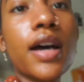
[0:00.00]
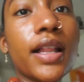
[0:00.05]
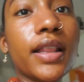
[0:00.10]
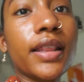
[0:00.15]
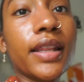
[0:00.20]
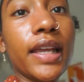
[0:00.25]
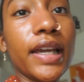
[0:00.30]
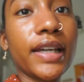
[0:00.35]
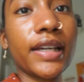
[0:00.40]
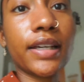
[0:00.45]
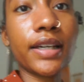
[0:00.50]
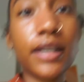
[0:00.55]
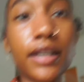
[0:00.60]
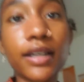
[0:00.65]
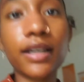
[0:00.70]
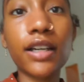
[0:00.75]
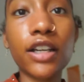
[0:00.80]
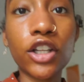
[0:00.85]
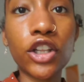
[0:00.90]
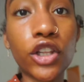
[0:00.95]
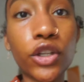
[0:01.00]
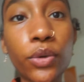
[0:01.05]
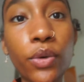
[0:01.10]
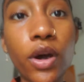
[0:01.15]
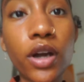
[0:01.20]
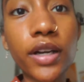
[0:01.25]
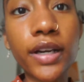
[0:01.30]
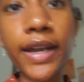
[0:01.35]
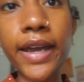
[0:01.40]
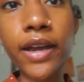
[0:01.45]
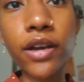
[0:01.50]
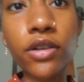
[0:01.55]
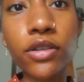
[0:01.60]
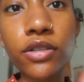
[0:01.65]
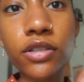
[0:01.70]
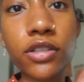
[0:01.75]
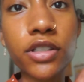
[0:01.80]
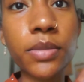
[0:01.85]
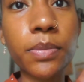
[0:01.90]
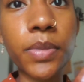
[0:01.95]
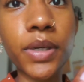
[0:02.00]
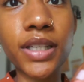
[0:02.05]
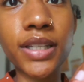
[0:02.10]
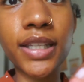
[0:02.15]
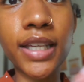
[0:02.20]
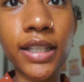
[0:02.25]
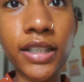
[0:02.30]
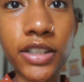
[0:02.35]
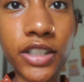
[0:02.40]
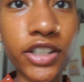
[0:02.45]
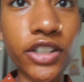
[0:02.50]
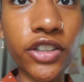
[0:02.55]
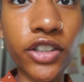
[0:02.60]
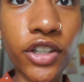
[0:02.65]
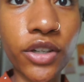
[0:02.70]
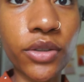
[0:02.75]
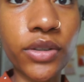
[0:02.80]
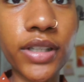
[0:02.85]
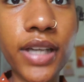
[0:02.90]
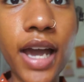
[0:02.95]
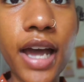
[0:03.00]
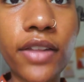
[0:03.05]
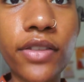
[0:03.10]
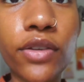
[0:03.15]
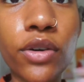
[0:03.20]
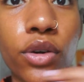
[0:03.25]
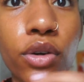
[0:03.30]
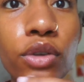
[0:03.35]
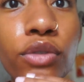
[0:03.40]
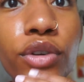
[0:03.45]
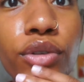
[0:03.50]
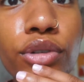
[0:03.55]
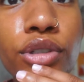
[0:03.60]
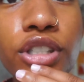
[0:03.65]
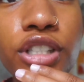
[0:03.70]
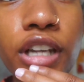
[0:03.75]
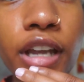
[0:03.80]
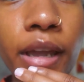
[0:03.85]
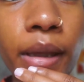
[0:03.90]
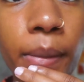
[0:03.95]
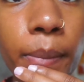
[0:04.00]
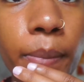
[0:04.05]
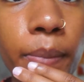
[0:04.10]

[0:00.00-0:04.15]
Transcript: like glue on nails, but they literally only had the oval shape